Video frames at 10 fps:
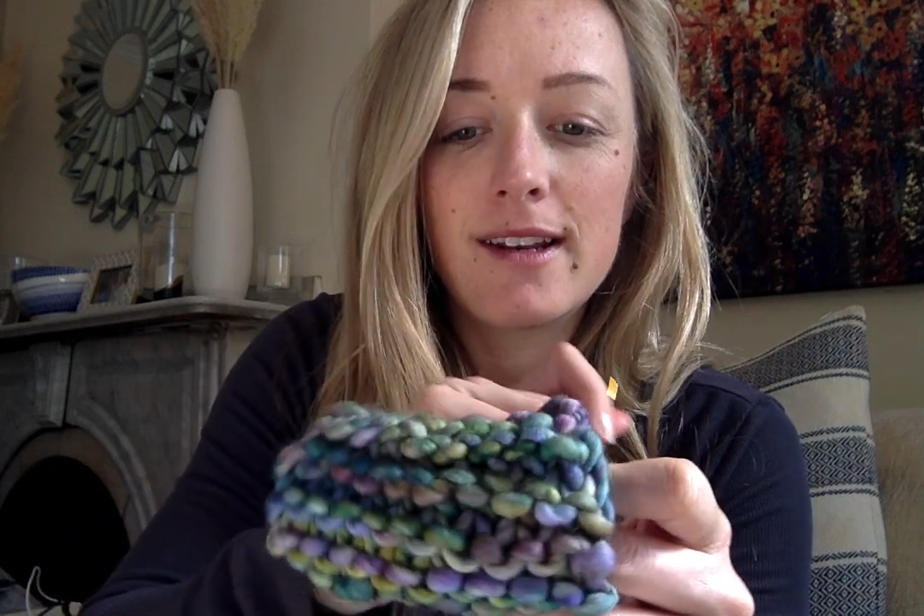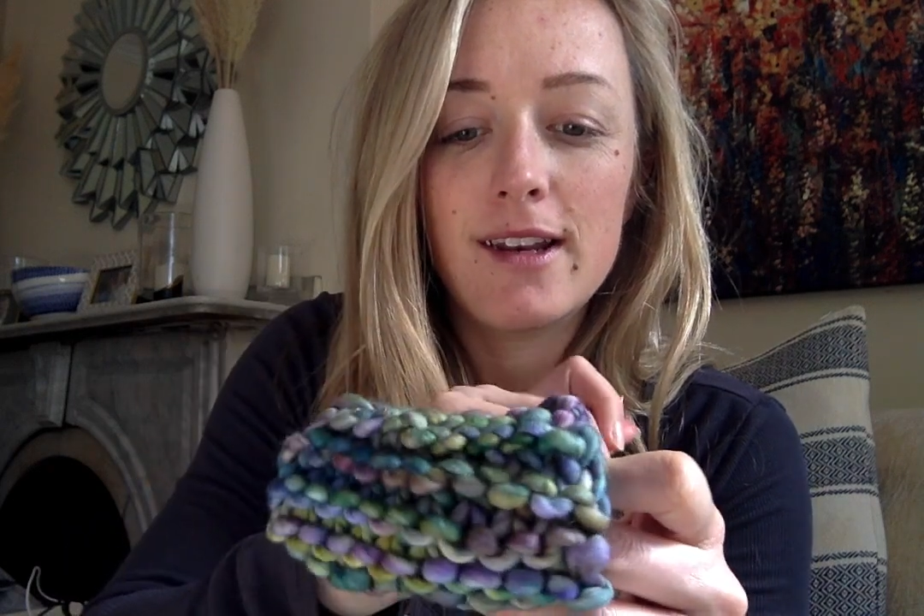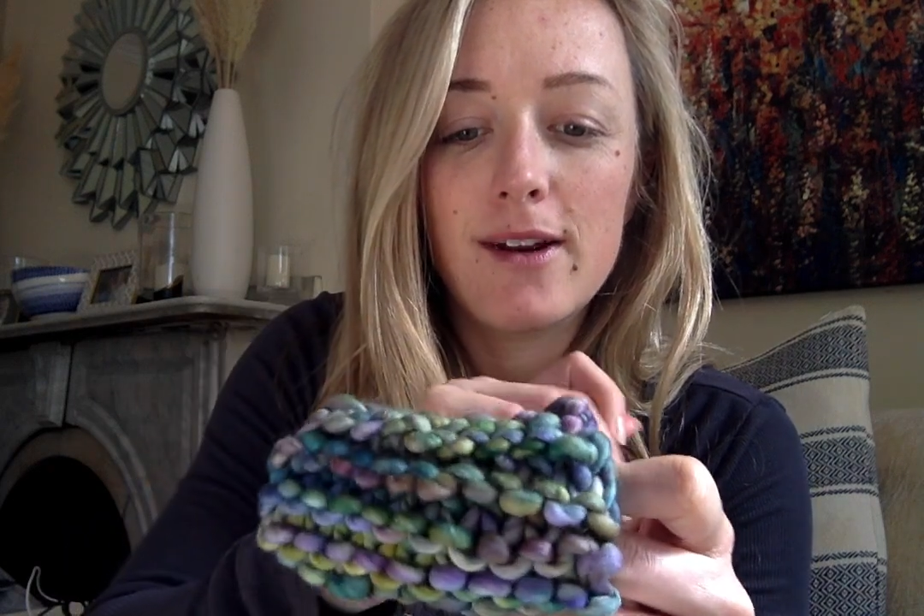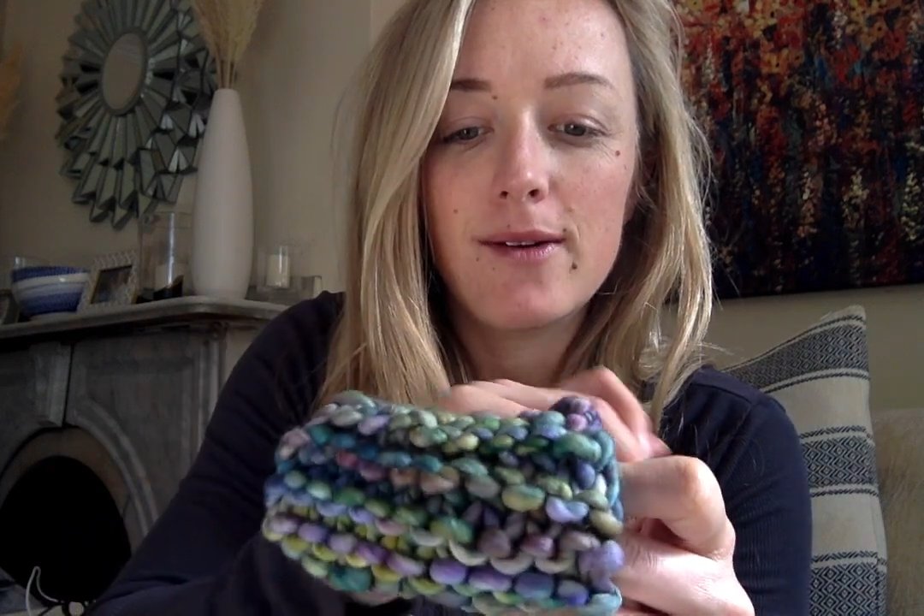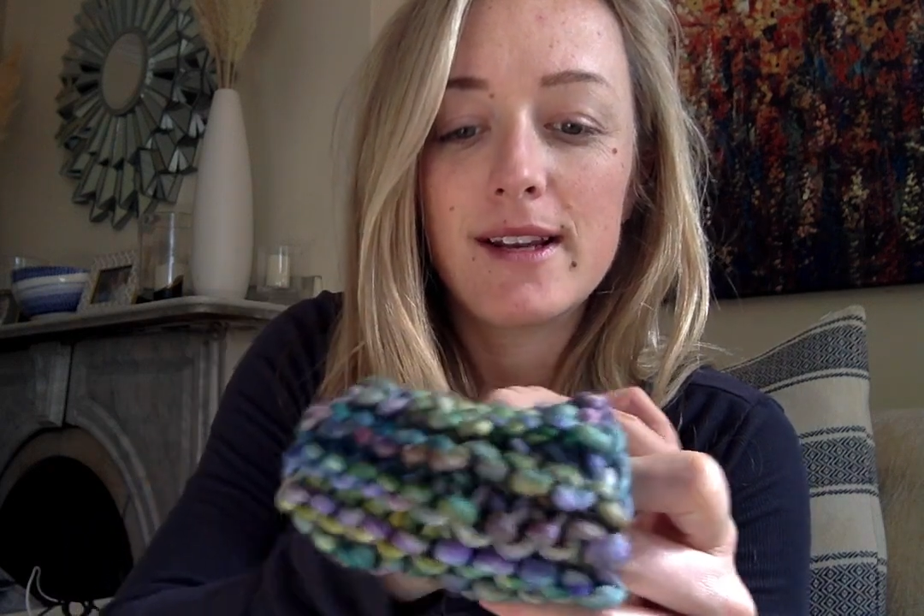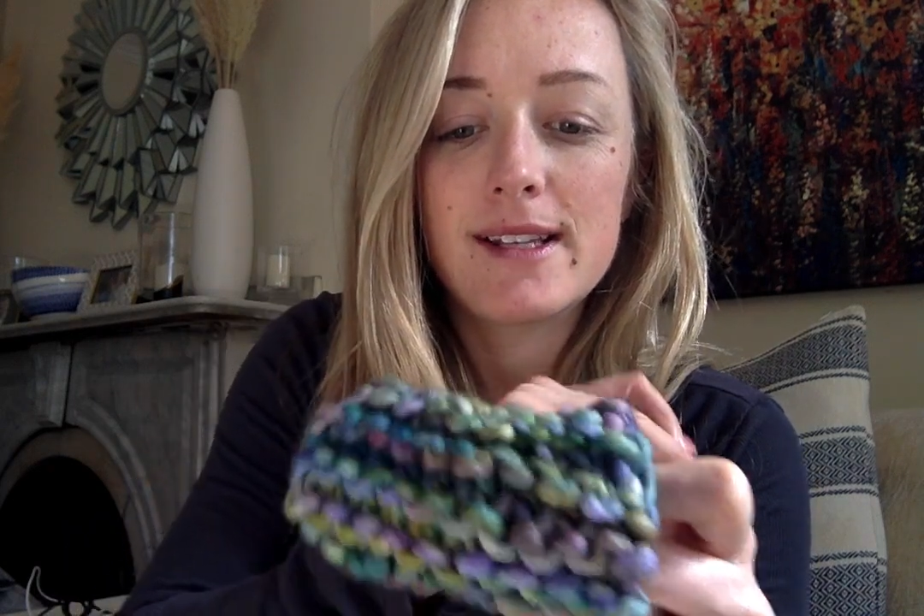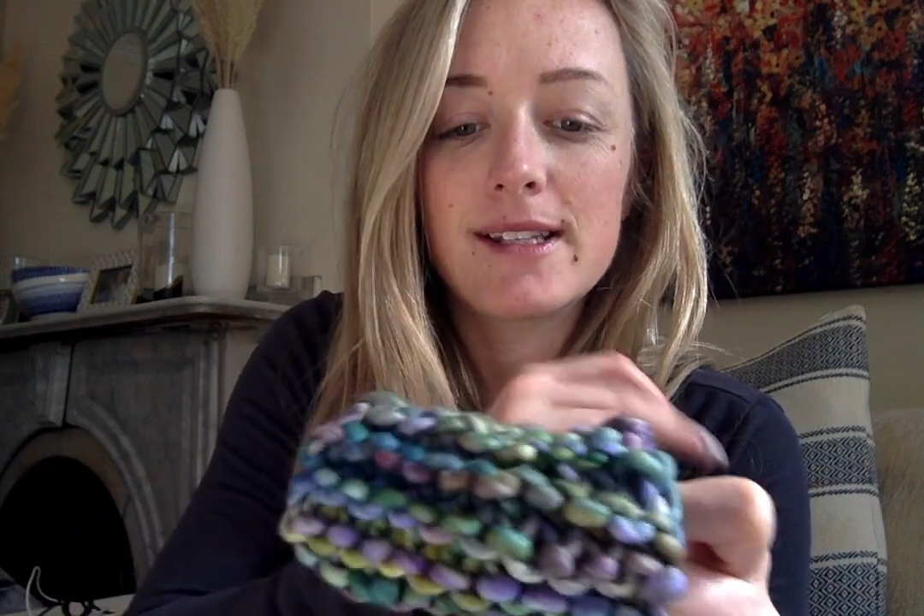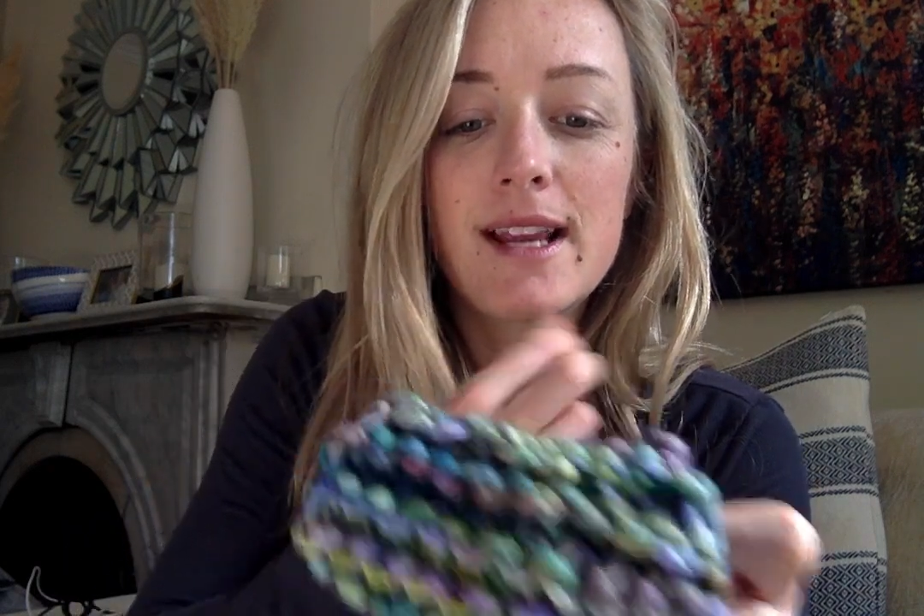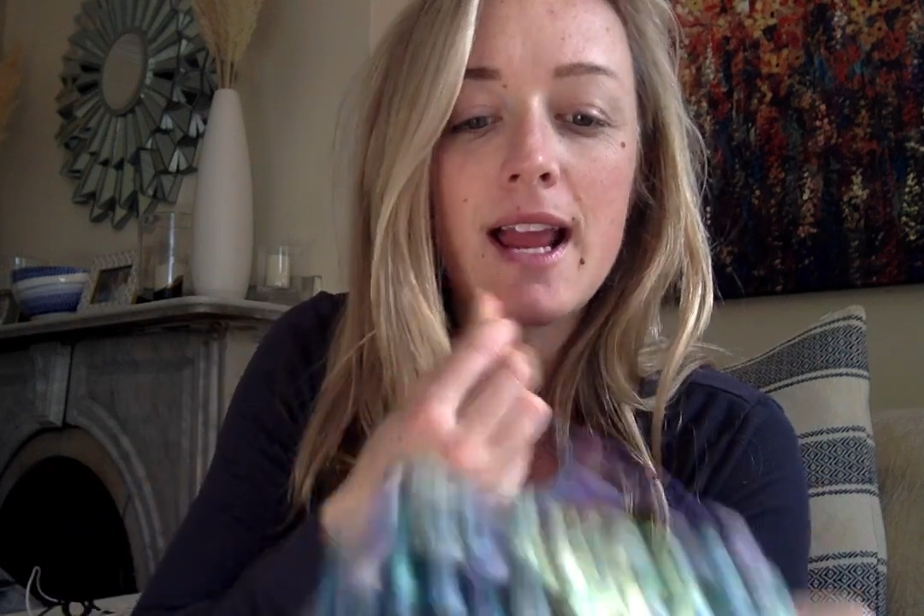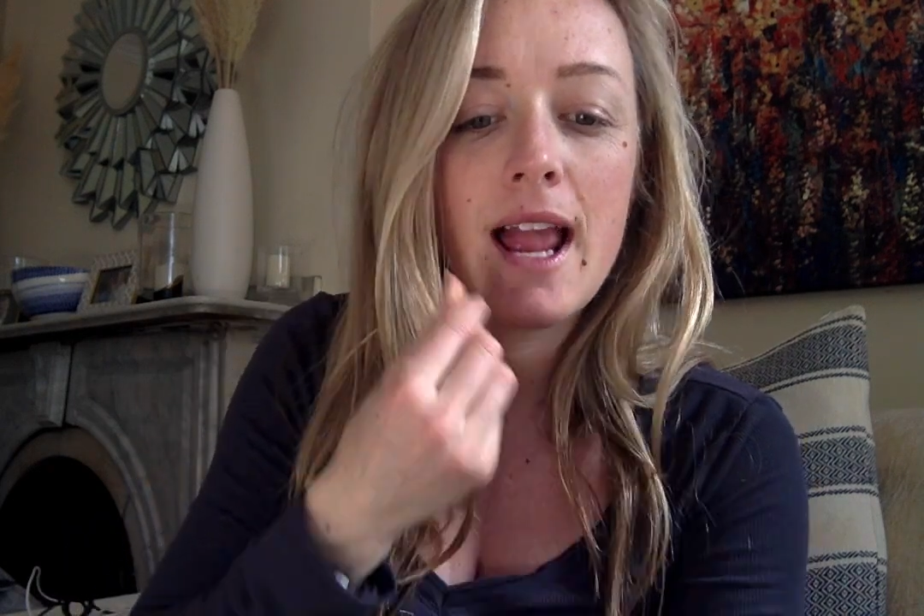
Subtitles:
notice.